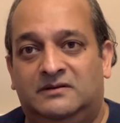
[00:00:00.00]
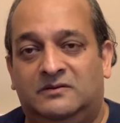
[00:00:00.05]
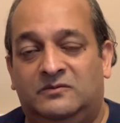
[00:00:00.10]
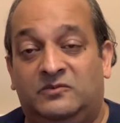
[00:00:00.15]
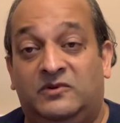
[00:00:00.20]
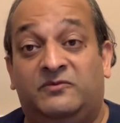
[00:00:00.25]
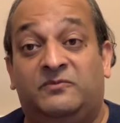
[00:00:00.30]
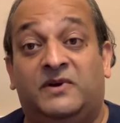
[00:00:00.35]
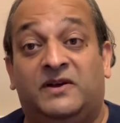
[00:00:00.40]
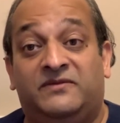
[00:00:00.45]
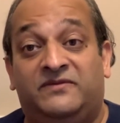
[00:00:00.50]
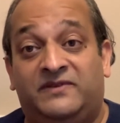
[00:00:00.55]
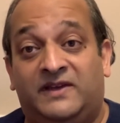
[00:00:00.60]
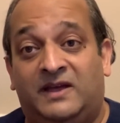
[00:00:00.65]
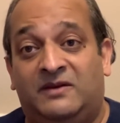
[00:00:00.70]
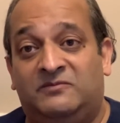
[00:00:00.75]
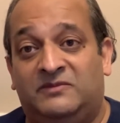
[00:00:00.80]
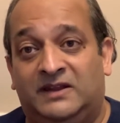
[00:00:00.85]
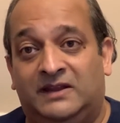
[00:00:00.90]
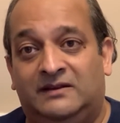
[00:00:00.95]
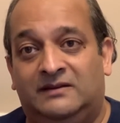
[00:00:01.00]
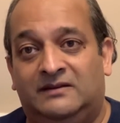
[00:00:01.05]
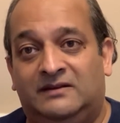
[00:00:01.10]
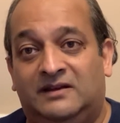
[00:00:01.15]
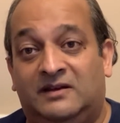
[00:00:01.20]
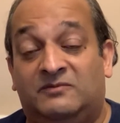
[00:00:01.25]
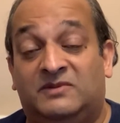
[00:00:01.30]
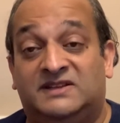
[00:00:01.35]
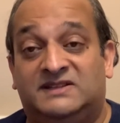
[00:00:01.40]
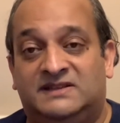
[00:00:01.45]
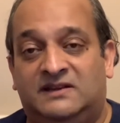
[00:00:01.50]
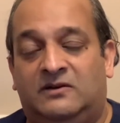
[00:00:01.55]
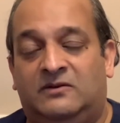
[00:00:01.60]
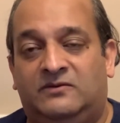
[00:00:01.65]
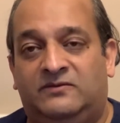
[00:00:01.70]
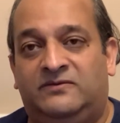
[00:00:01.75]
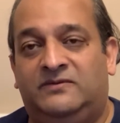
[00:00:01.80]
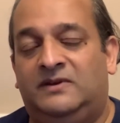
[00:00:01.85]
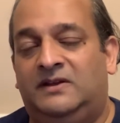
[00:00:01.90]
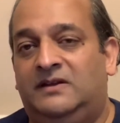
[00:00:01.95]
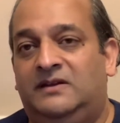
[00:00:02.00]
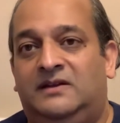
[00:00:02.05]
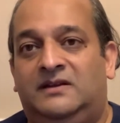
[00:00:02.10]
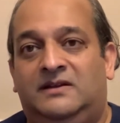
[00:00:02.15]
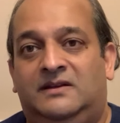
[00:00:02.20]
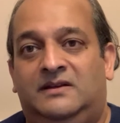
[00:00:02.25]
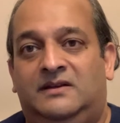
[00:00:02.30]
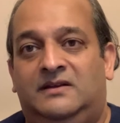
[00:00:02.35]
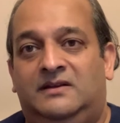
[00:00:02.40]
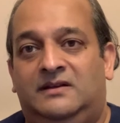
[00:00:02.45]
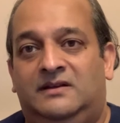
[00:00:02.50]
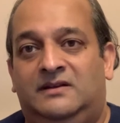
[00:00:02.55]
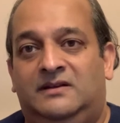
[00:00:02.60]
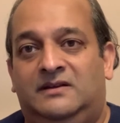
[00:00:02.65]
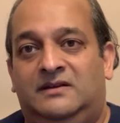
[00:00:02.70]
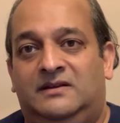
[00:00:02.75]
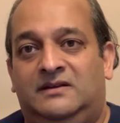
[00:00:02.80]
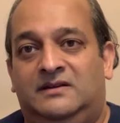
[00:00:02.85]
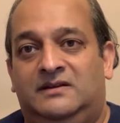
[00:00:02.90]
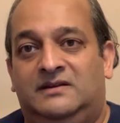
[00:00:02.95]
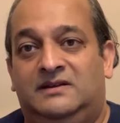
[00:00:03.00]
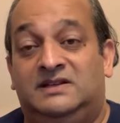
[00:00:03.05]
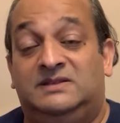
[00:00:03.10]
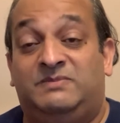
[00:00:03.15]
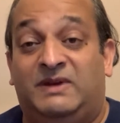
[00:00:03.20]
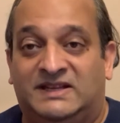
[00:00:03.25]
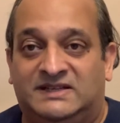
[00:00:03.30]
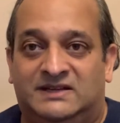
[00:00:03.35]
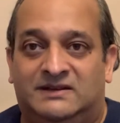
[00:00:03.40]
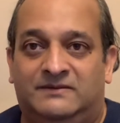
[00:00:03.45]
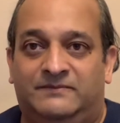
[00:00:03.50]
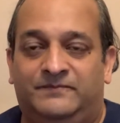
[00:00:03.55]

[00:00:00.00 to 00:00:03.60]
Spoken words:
with my family and myself is better.